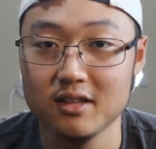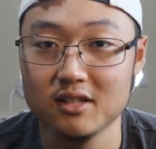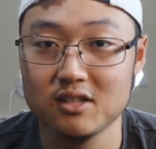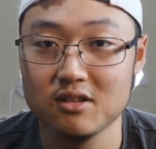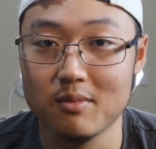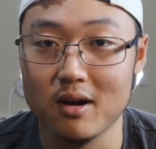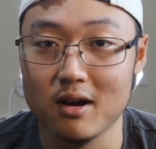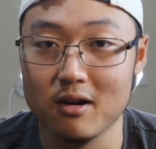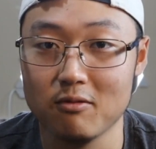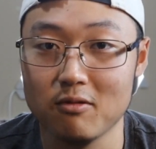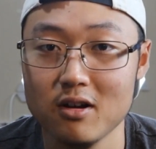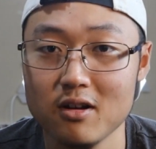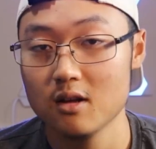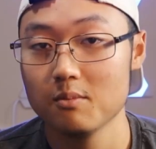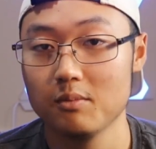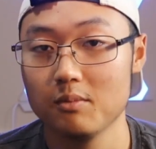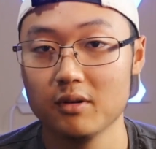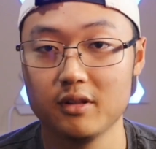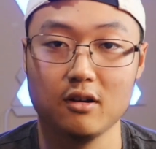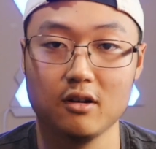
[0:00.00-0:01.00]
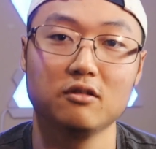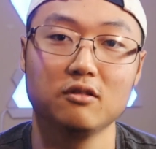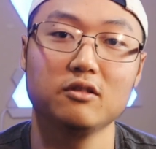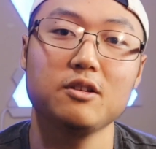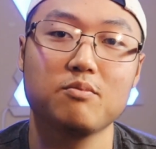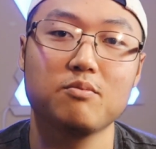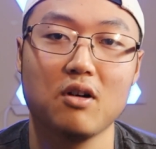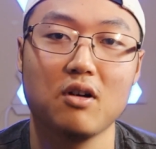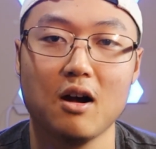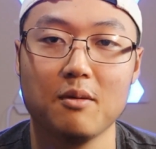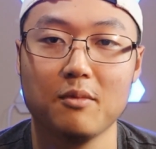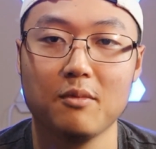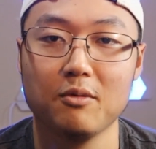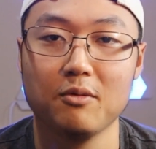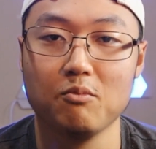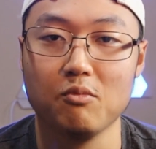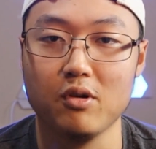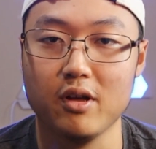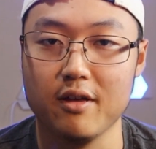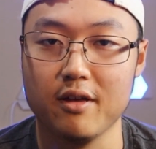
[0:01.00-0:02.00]
no matter what. But the only
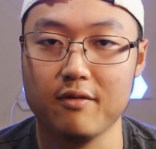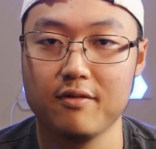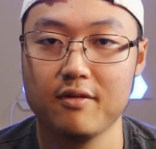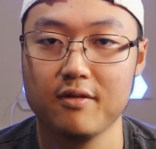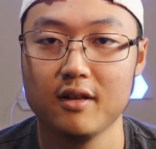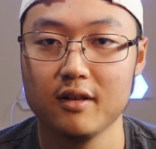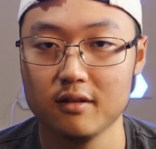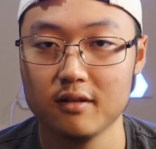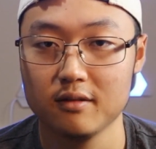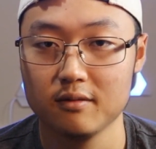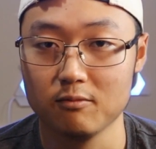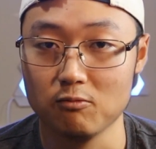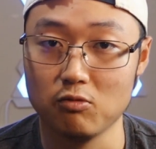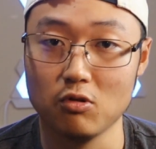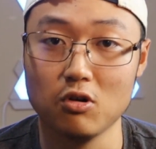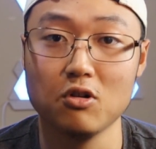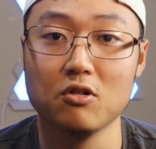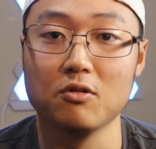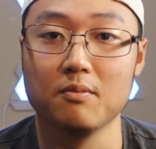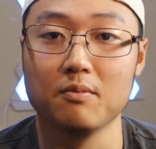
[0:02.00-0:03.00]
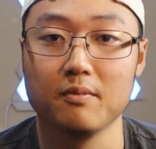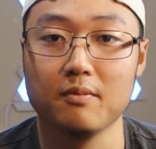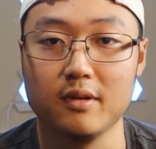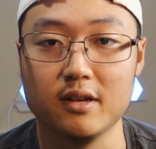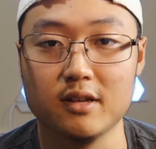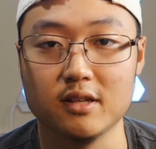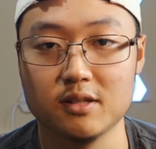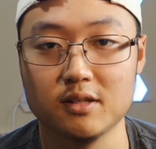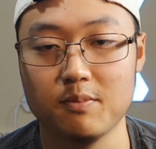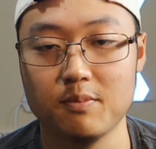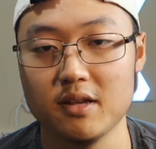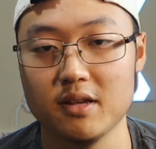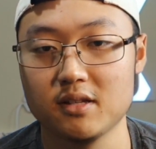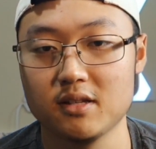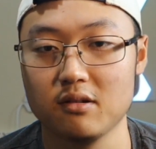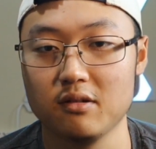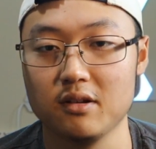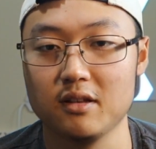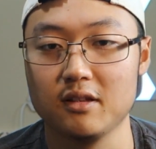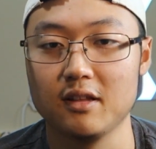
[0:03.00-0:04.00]
problem with Rome is
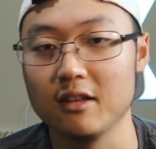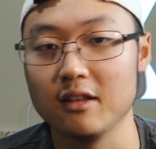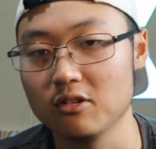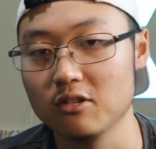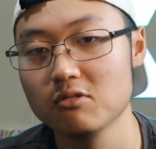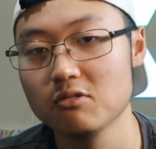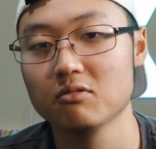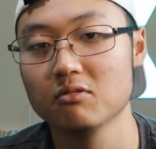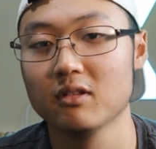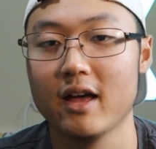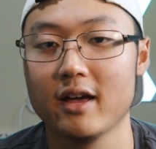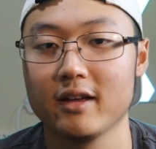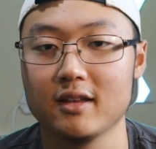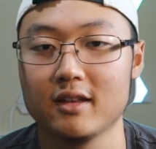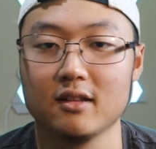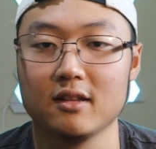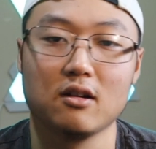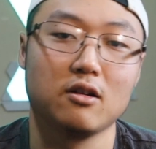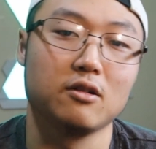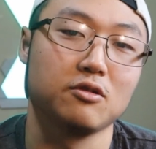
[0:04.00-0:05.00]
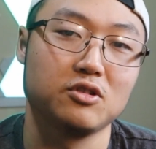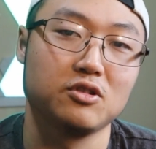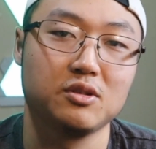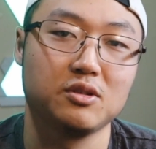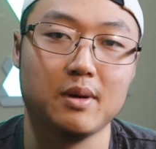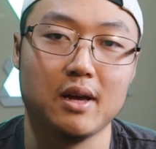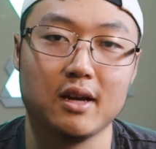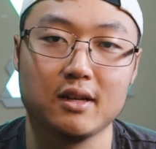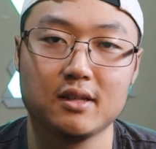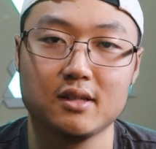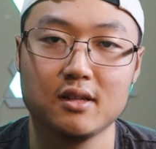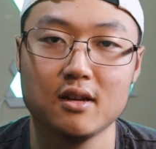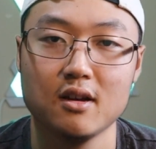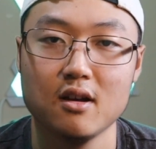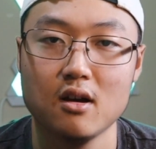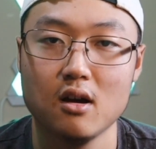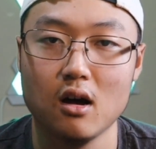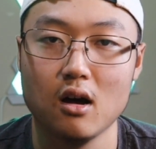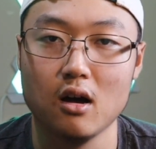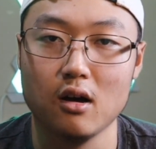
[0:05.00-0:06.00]
basically they do lack in other specs
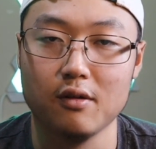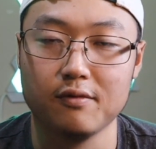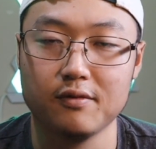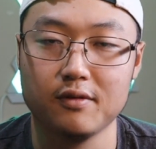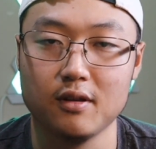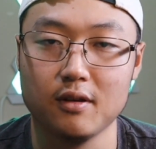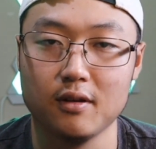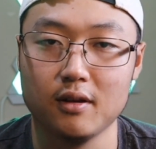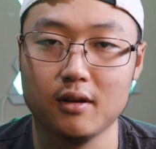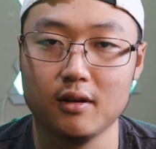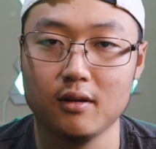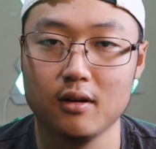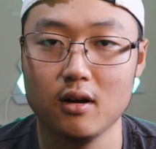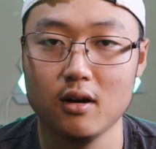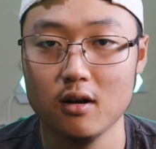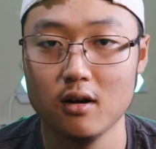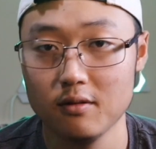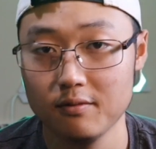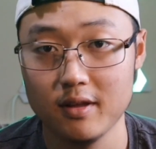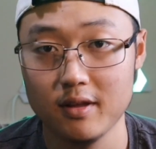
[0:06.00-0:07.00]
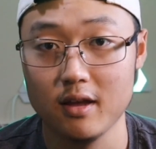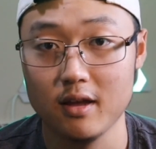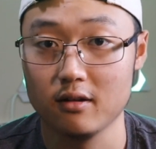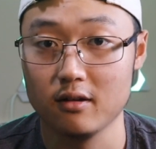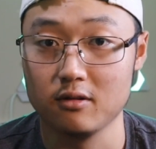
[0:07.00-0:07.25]
of the other